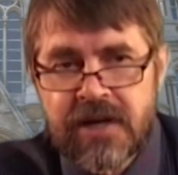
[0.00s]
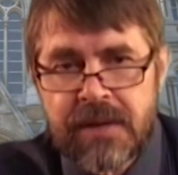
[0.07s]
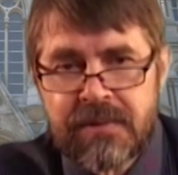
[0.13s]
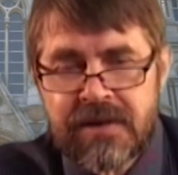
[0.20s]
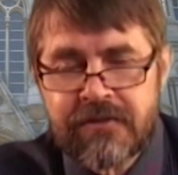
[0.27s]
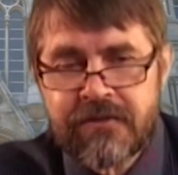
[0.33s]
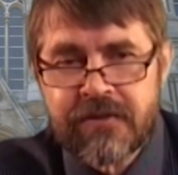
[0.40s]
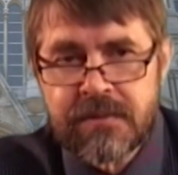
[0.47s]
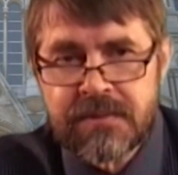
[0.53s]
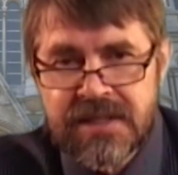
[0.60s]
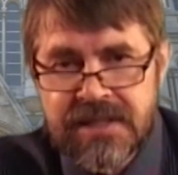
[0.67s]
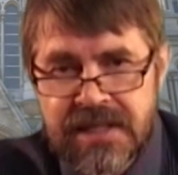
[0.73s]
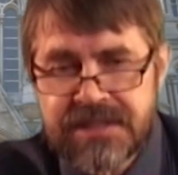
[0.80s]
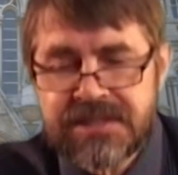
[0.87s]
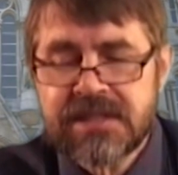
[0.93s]
coming from the
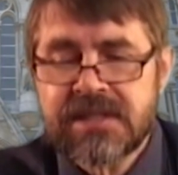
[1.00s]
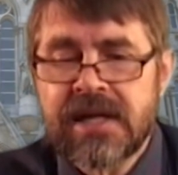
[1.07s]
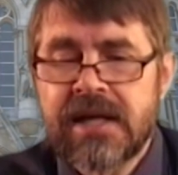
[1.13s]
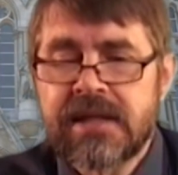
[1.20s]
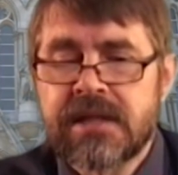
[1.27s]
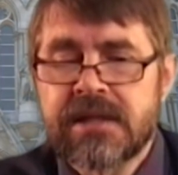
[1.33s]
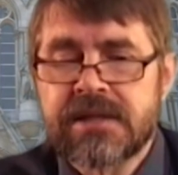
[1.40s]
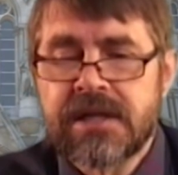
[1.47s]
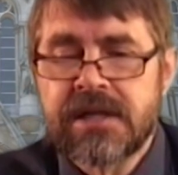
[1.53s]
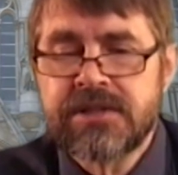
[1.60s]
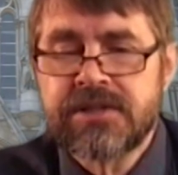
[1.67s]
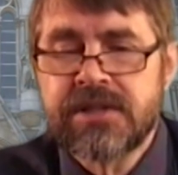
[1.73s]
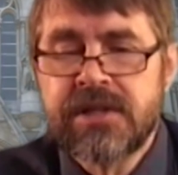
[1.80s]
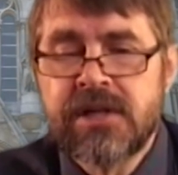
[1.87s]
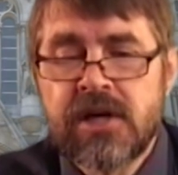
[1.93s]
designated
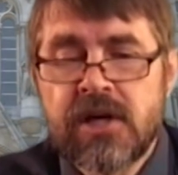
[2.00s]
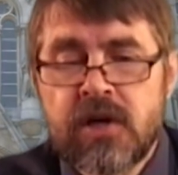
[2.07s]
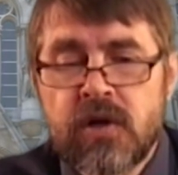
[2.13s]
country